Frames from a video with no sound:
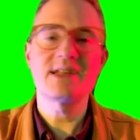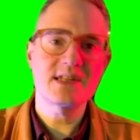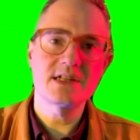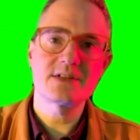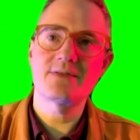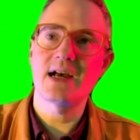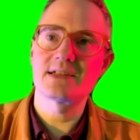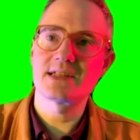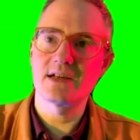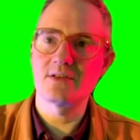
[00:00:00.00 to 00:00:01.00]
I searched for how
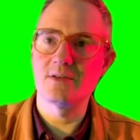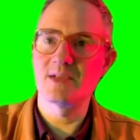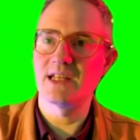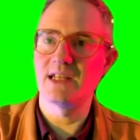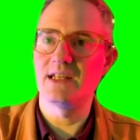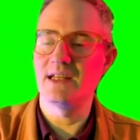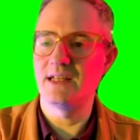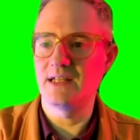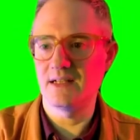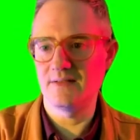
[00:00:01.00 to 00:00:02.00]
to get a chroma key
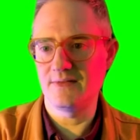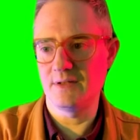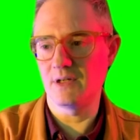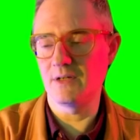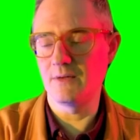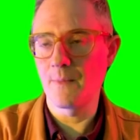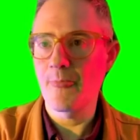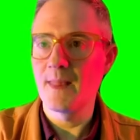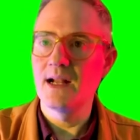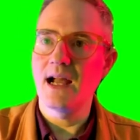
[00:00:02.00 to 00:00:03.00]
in Vuo,
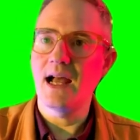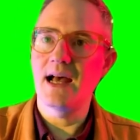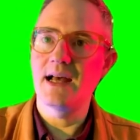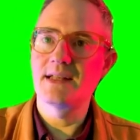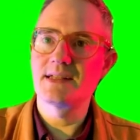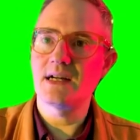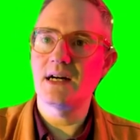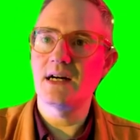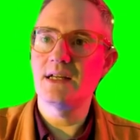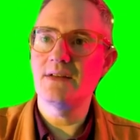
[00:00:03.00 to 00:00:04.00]
and
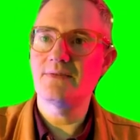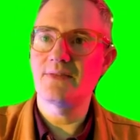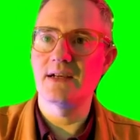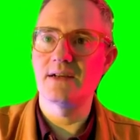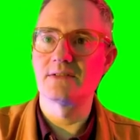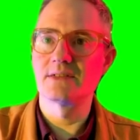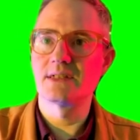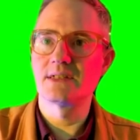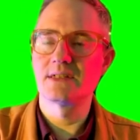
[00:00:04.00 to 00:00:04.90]
I found